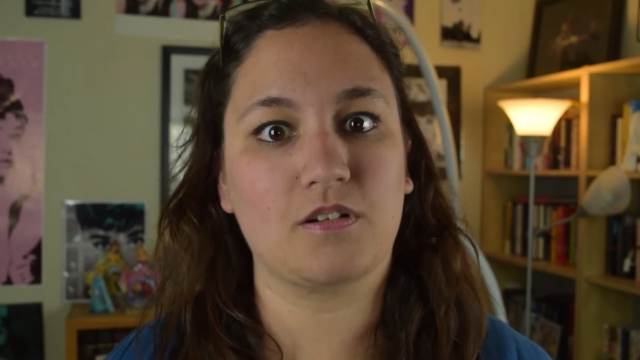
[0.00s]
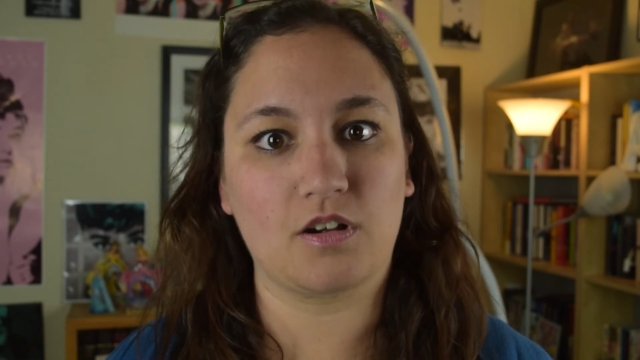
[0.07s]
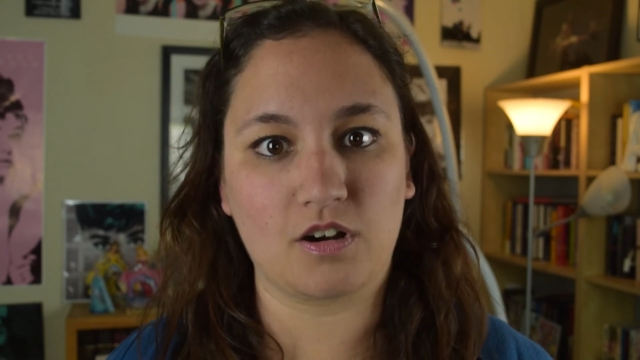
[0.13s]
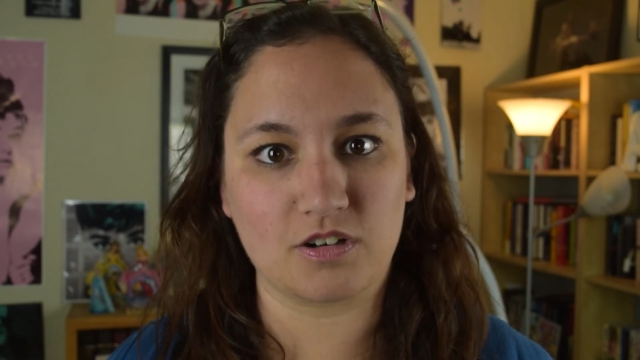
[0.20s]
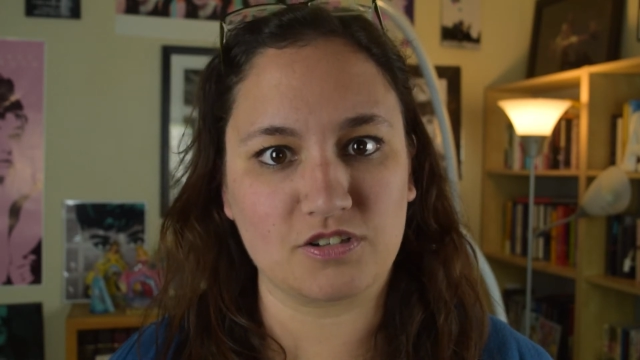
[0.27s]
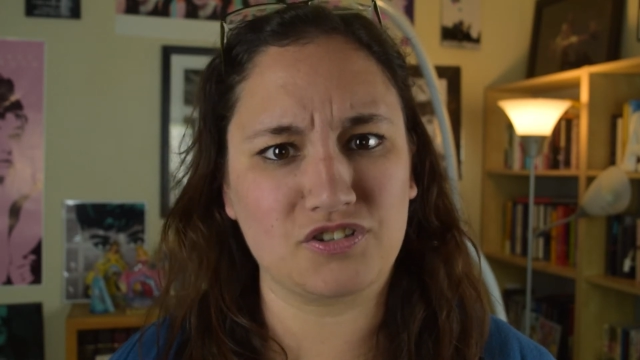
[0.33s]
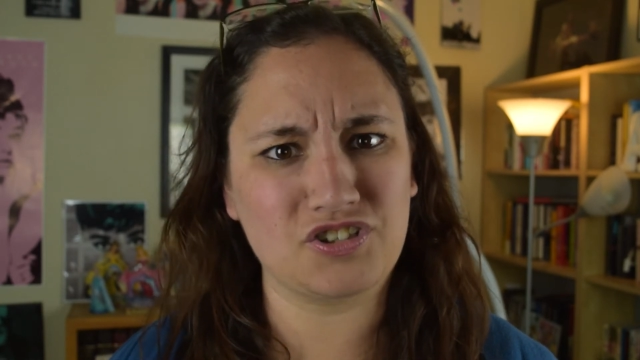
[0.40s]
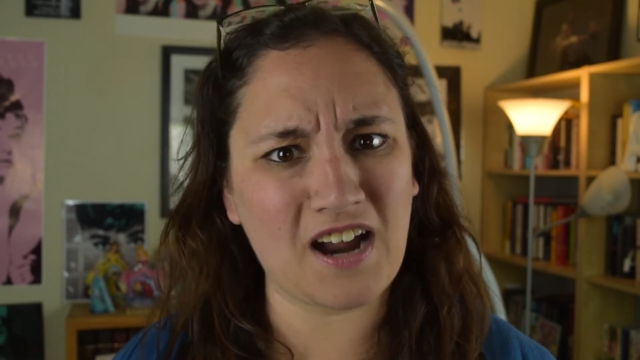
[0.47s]

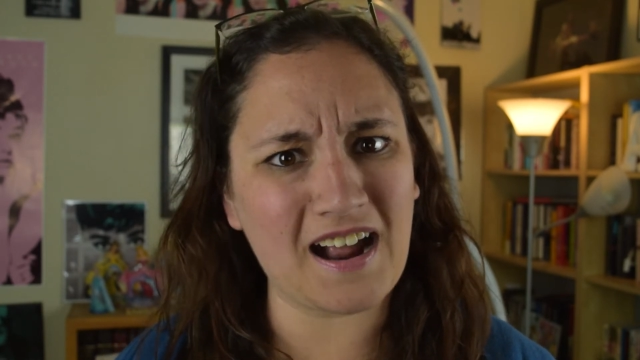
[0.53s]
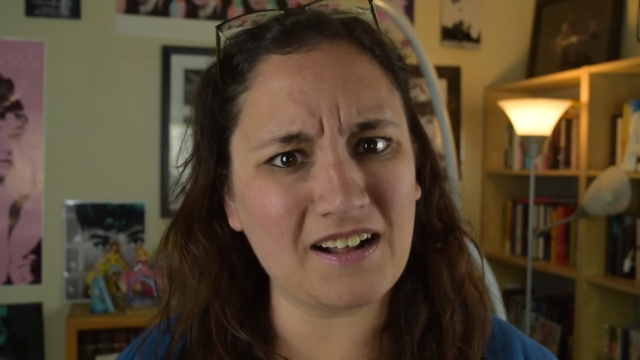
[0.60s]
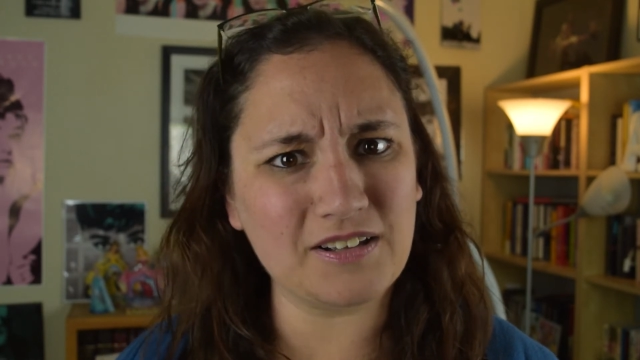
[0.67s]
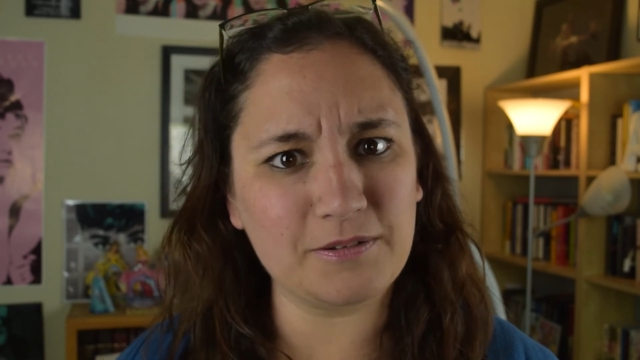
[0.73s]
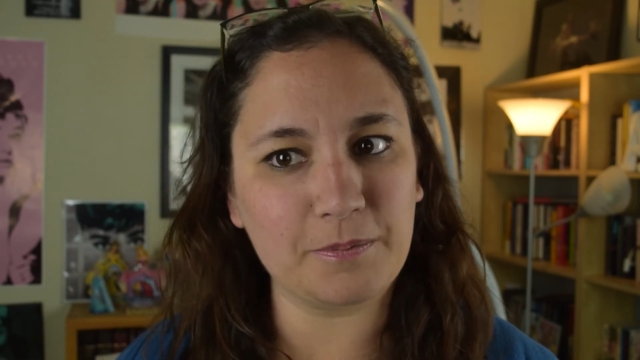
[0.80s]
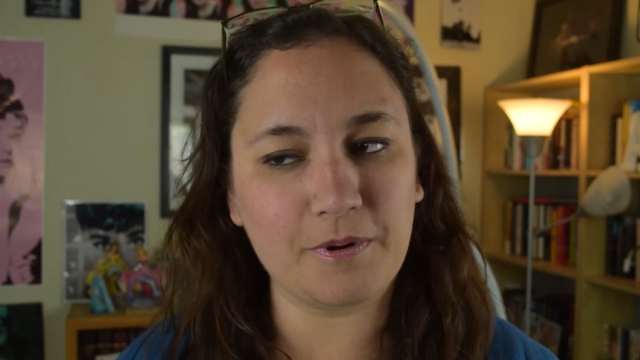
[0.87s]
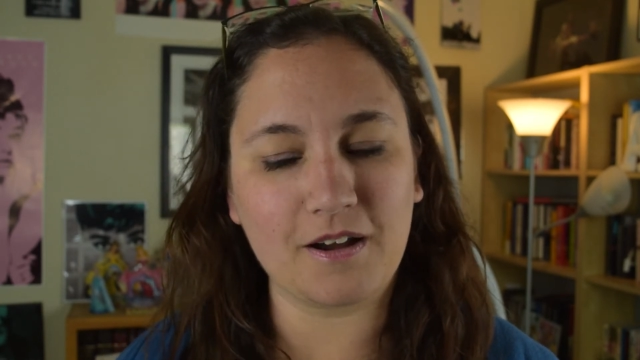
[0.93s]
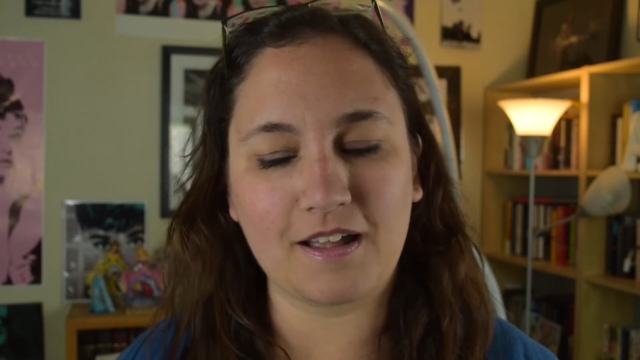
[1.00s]
Cursed
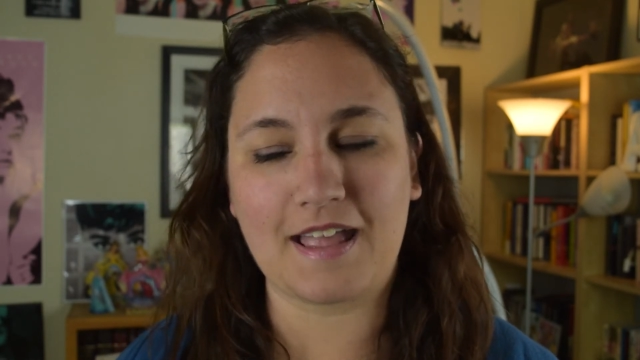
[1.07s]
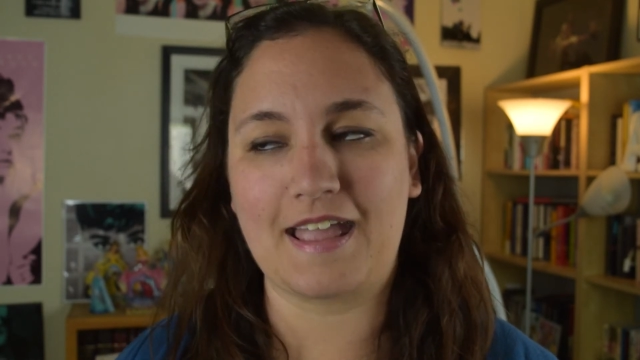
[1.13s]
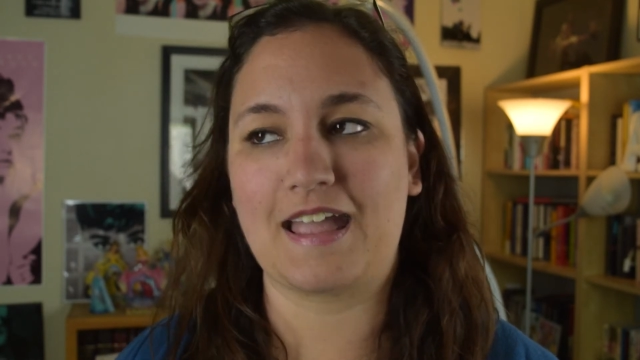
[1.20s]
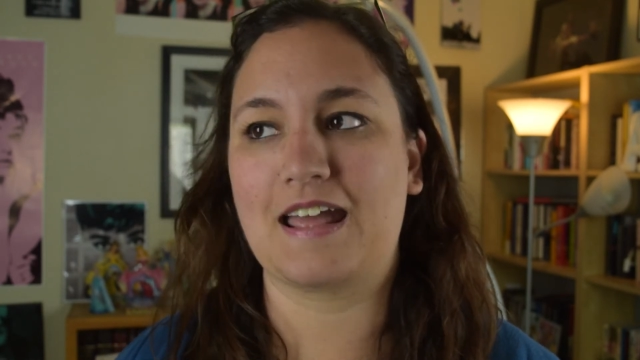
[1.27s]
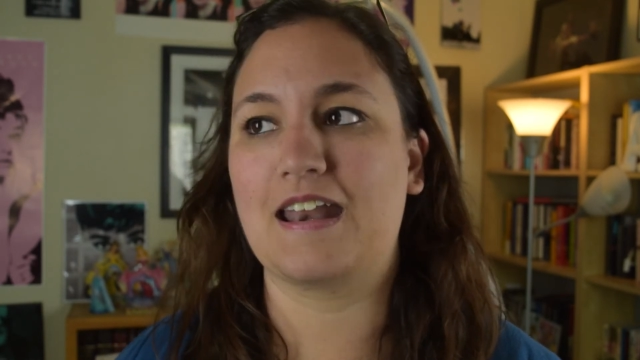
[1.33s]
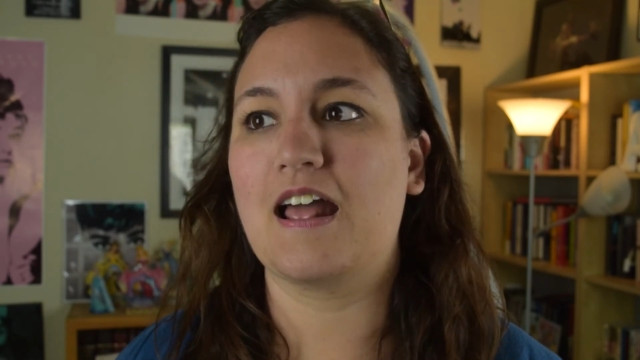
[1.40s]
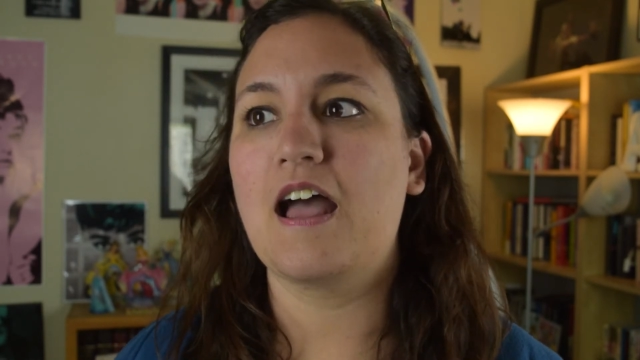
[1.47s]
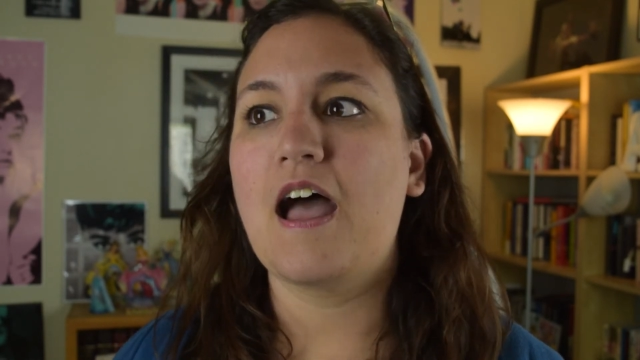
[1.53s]
Child book,
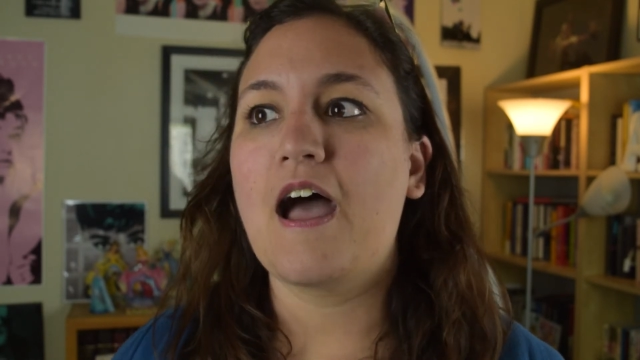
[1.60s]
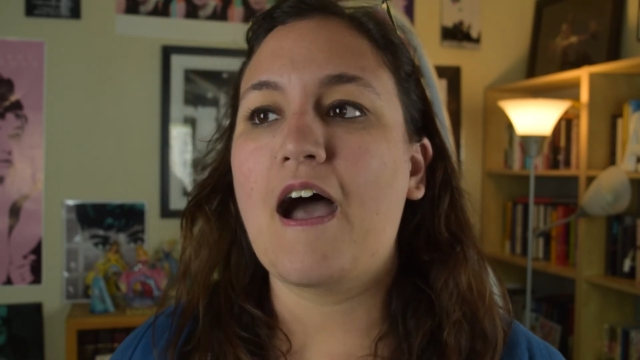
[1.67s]
and